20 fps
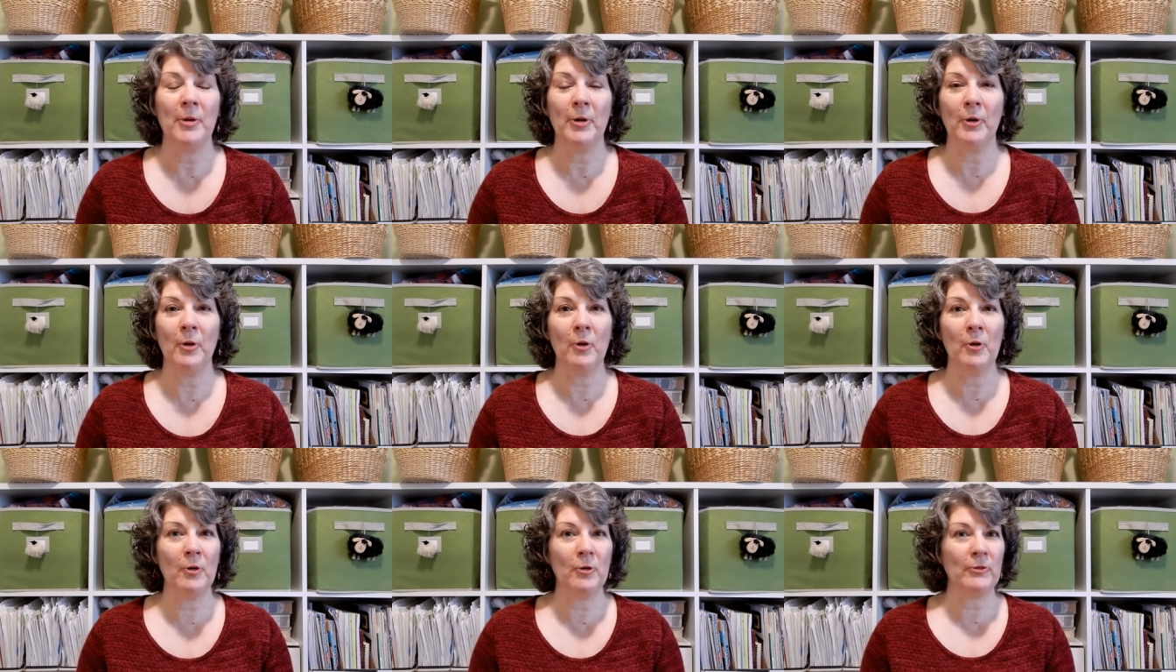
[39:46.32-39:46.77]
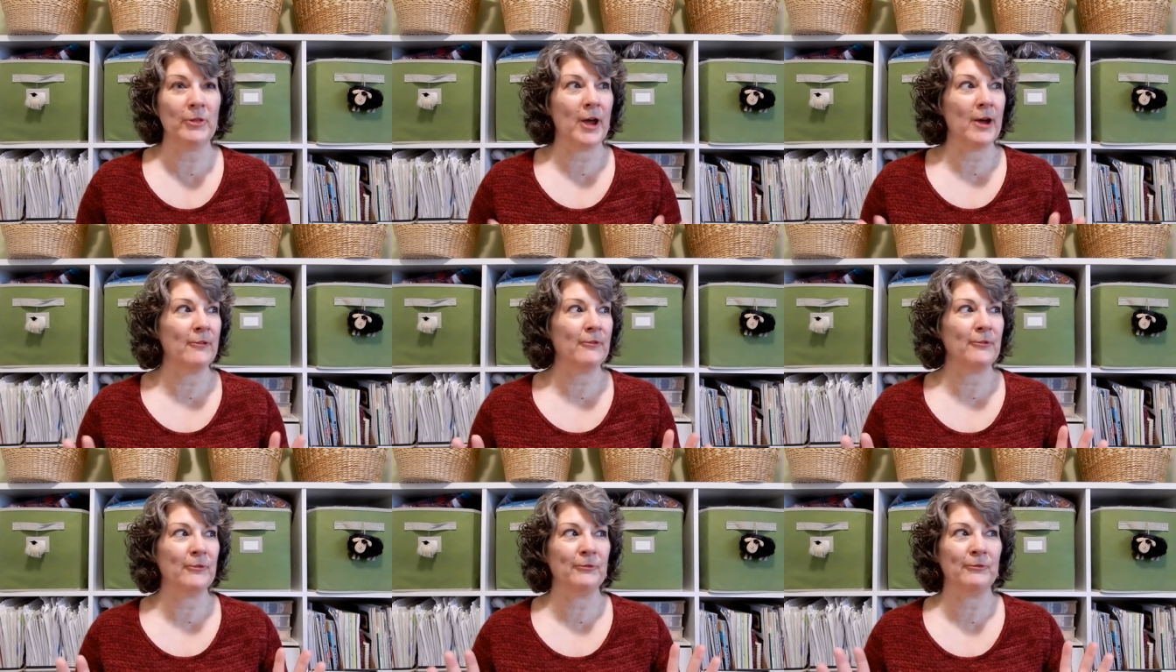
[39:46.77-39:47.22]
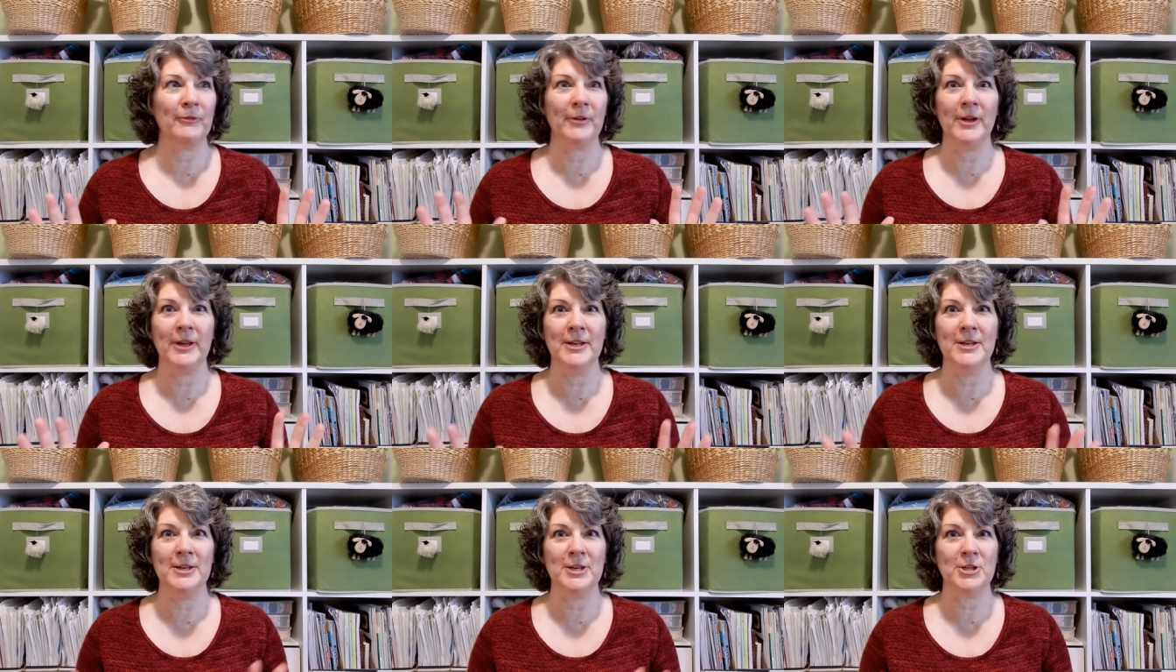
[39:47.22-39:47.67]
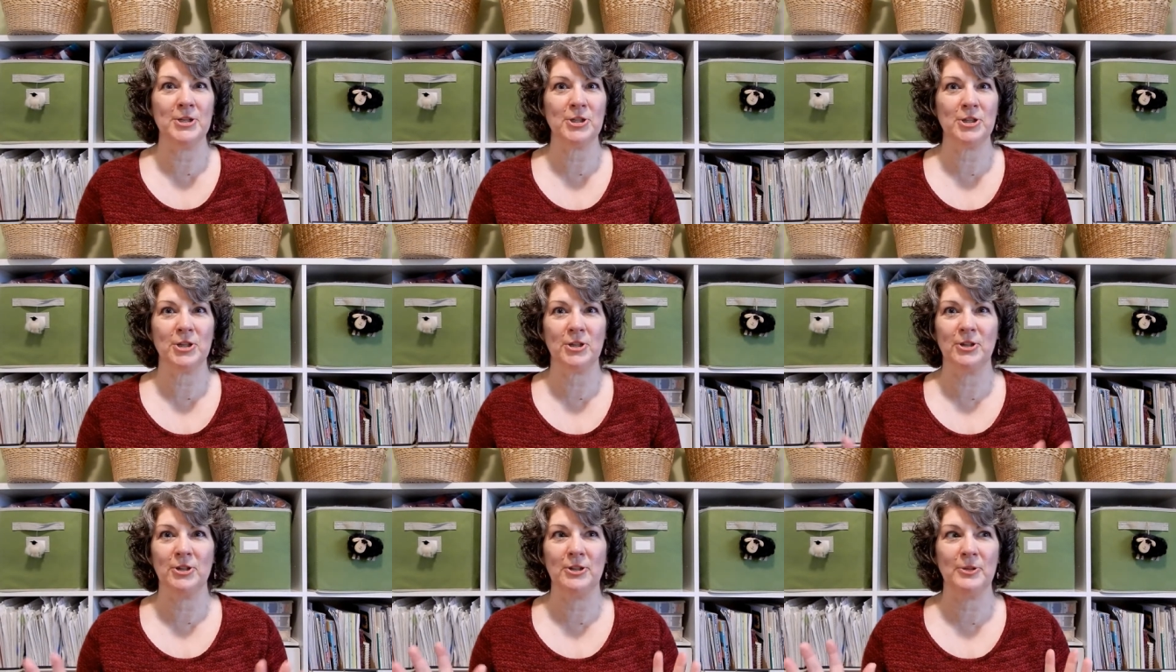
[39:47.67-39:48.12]
But that
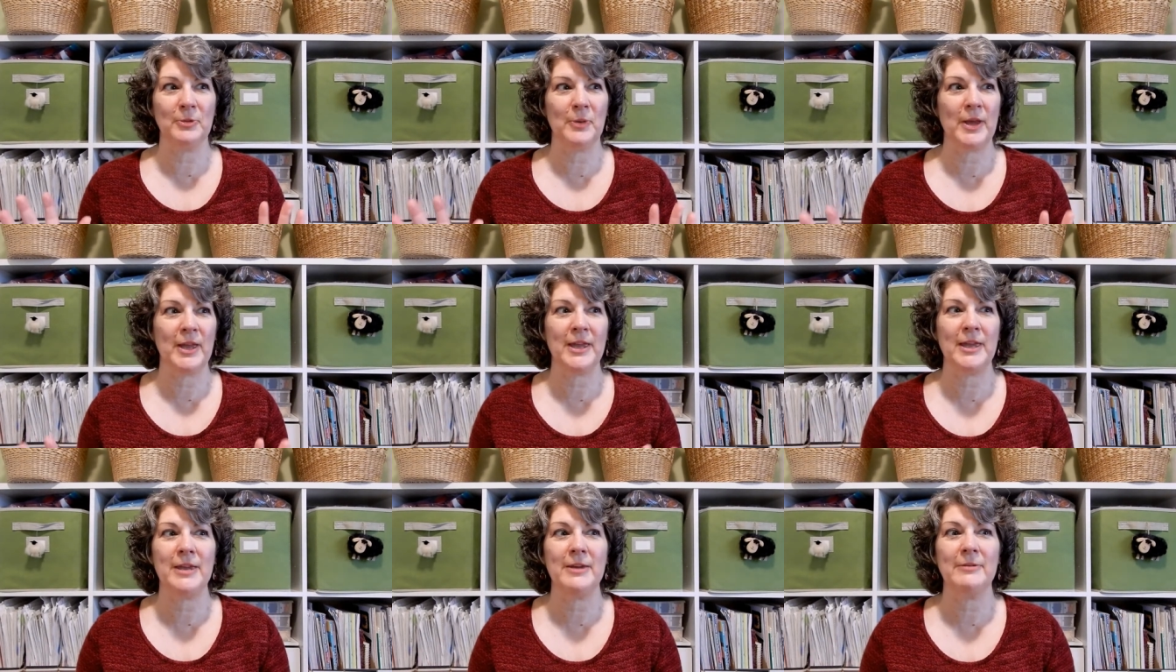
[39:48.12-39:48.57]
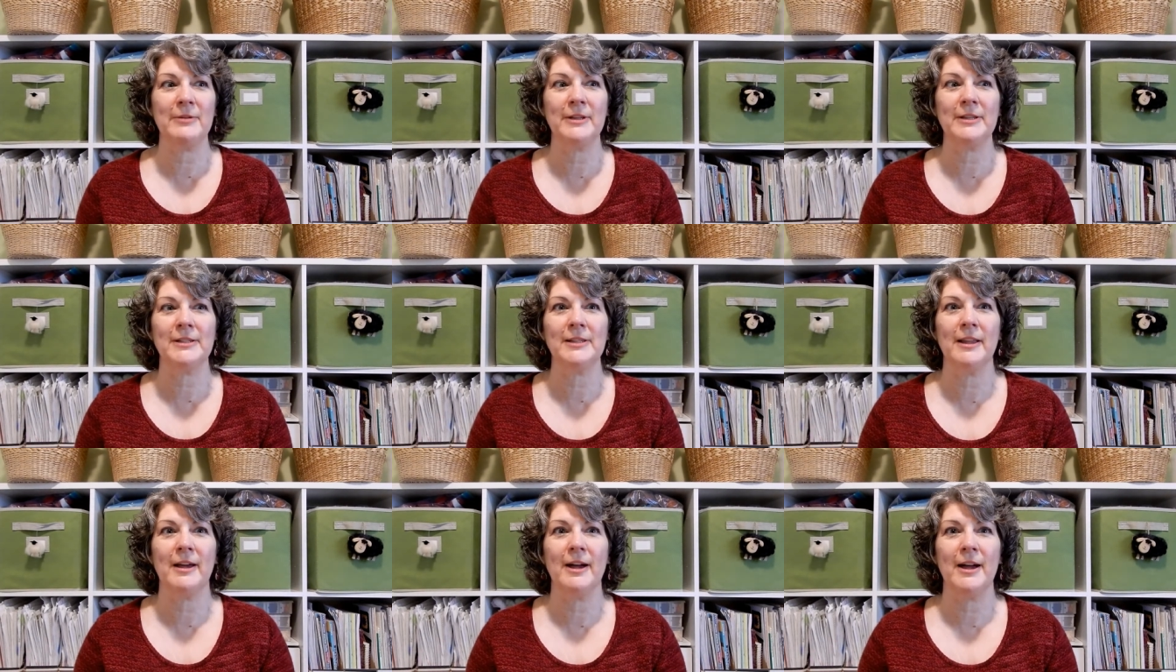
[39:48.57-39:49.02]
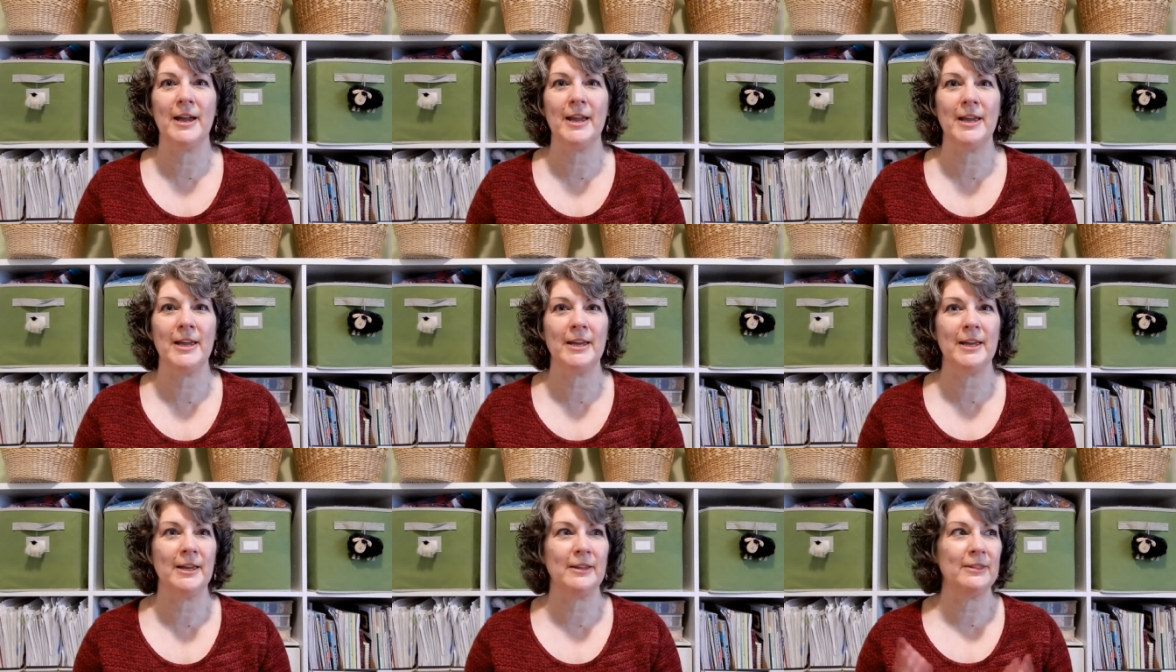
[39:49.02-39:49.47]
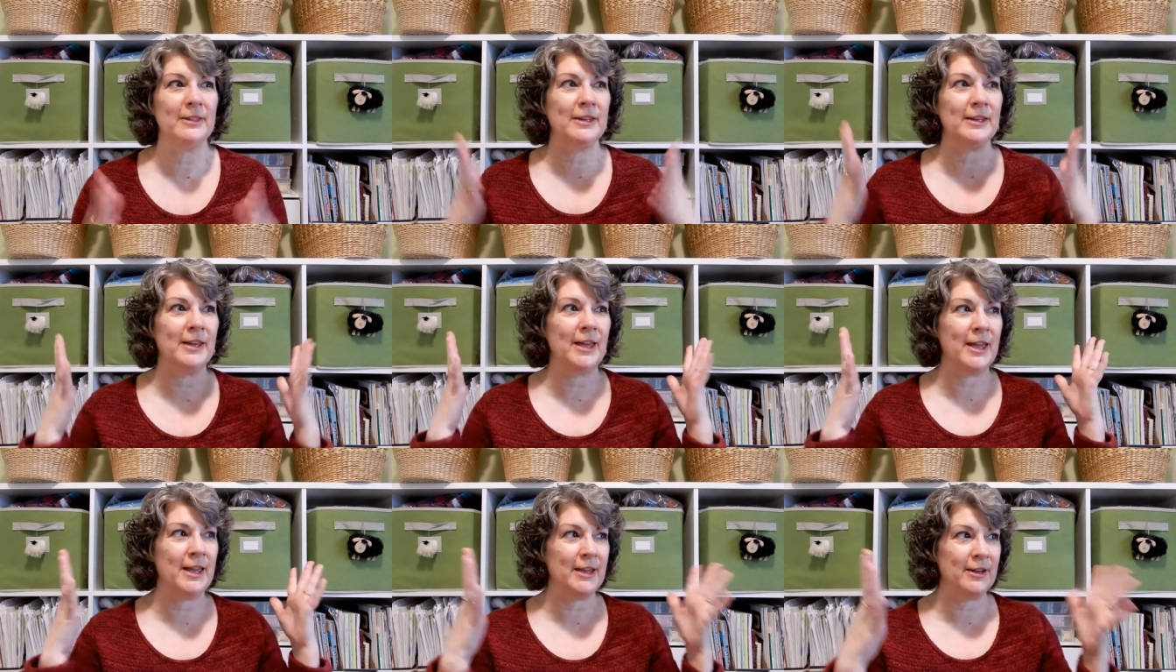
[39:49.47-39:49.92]
initial way he was lying and the
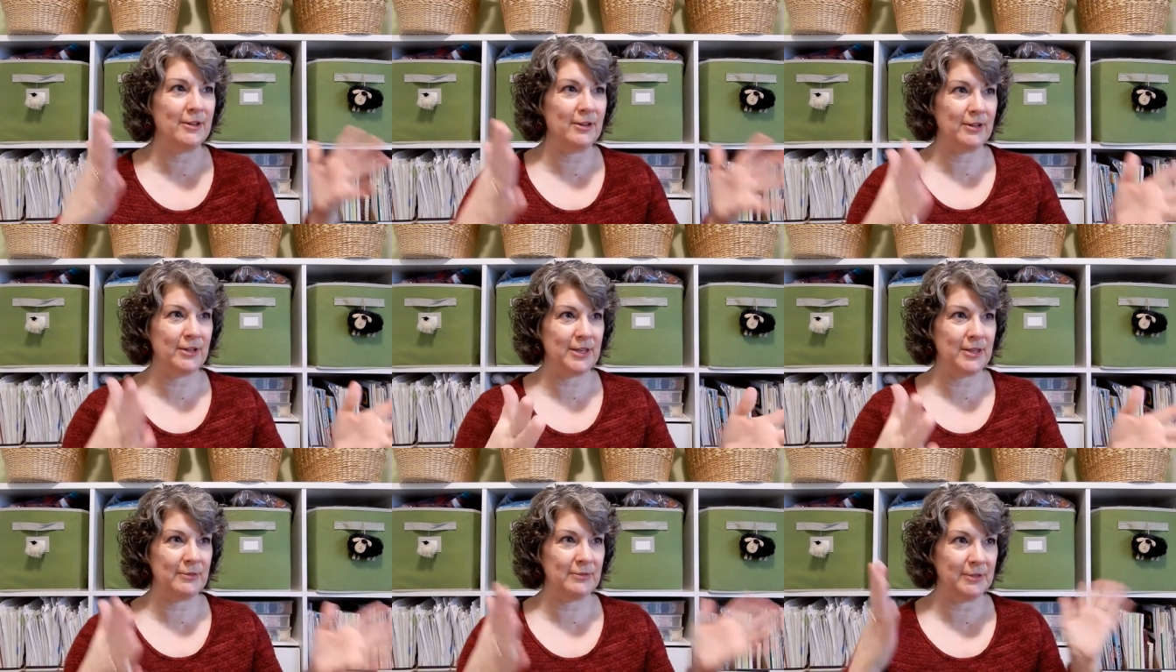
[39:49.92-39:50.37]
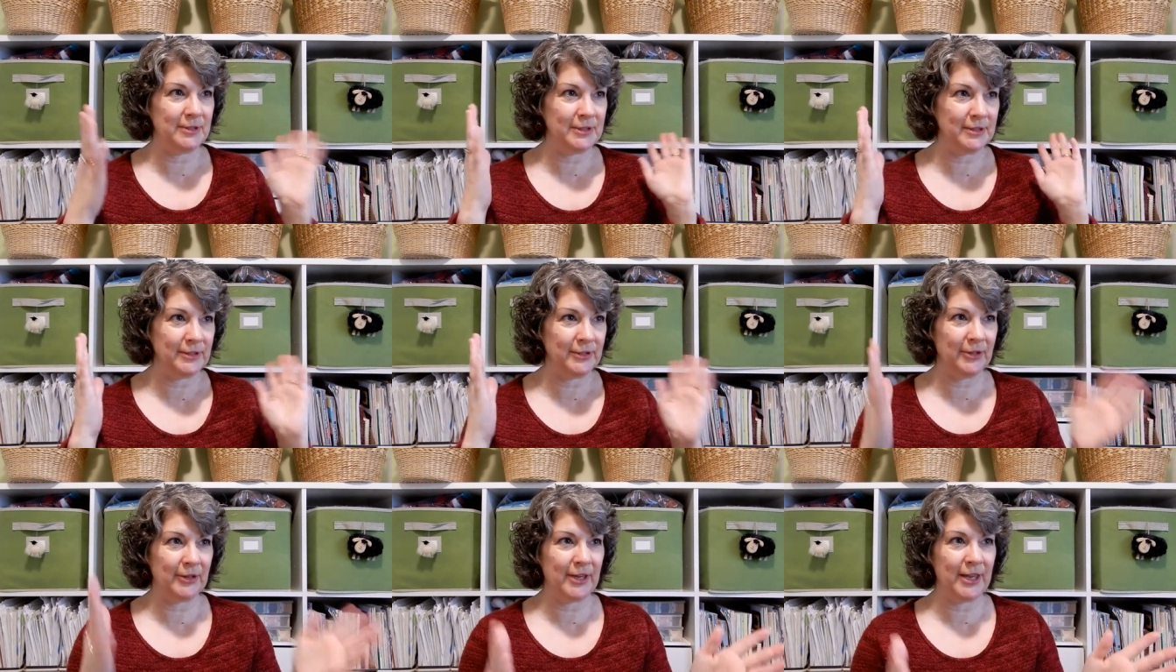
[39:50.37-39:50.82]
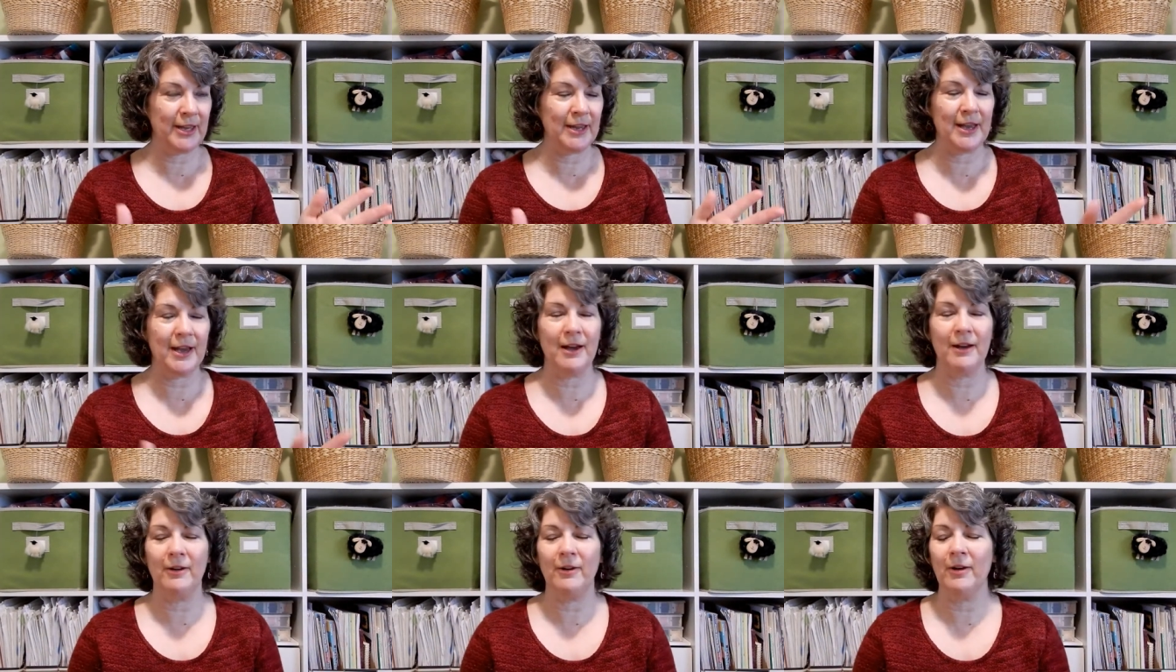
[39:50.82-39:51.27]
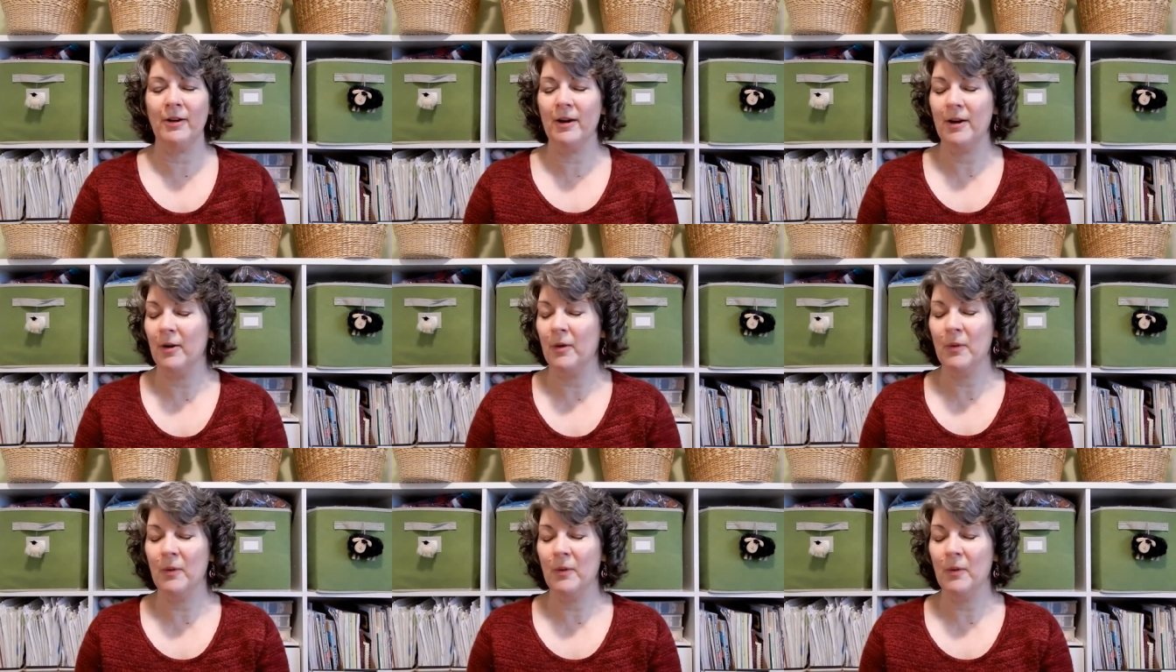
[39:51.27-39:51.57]
angle he was looking at,